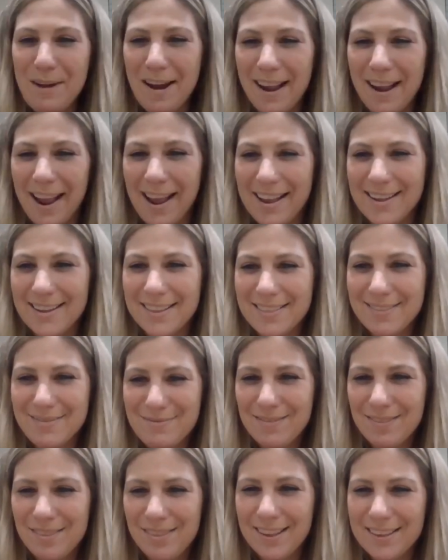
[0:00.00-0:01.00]
Okay,
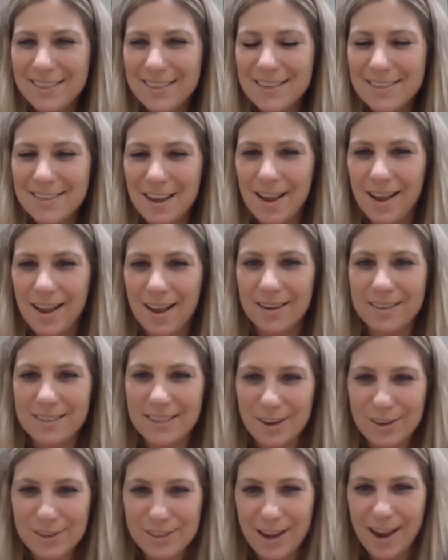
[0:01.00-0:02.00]
this is
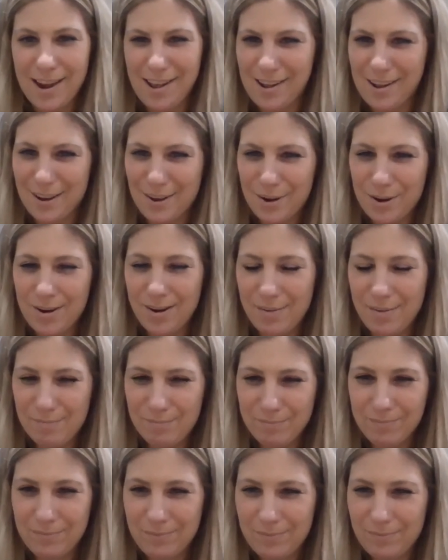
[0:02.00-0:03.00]
Sarah's got a
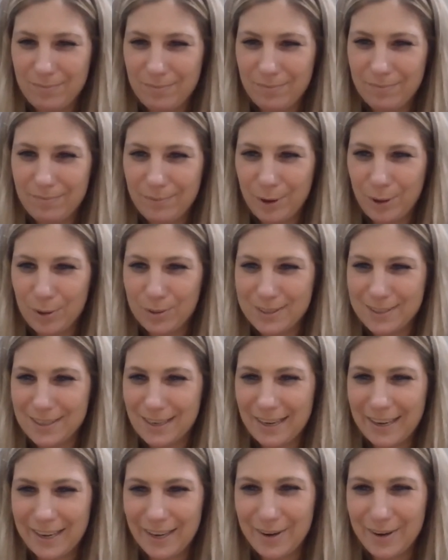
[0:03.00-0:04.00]
little
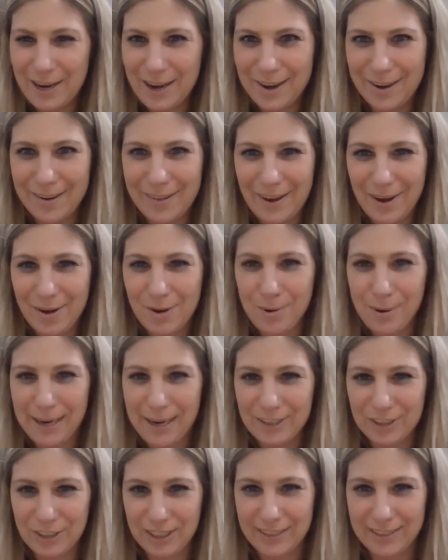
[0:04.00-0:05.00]
scenario here and then a
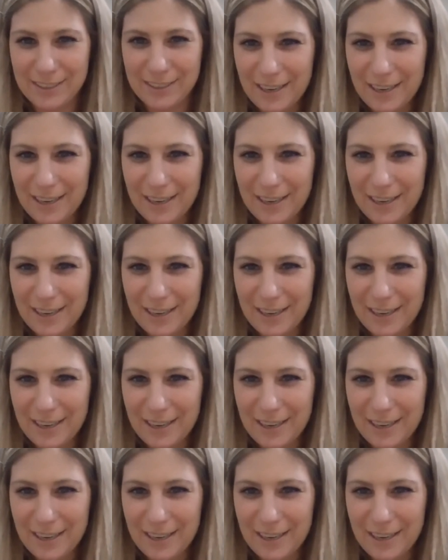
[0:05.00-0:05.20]
question.